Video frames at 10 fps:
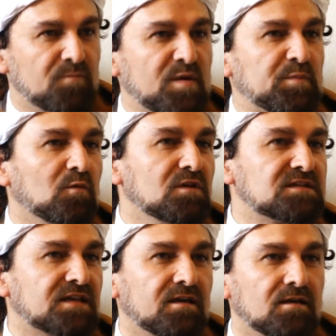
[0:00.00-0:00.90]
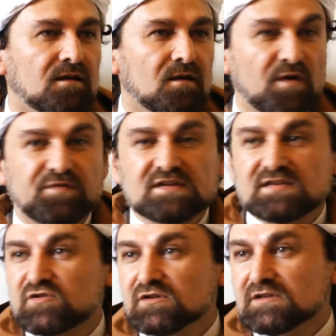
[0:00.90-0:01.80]
And people will say, but
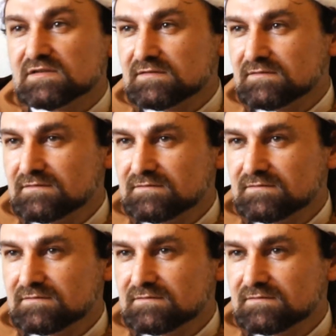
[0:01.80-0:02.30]
this is good.